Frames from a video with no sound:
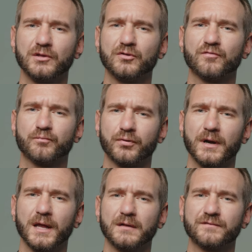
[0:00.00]
And you've
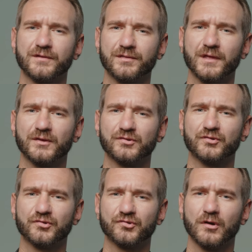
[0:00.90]
prayed for things
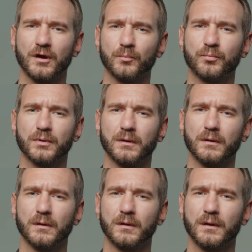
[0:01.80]
to stop,
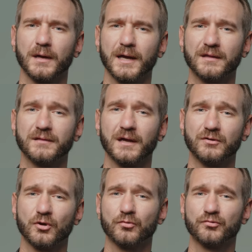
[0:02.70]
and they
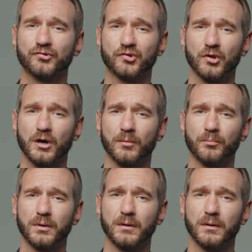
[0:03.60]
don't stop.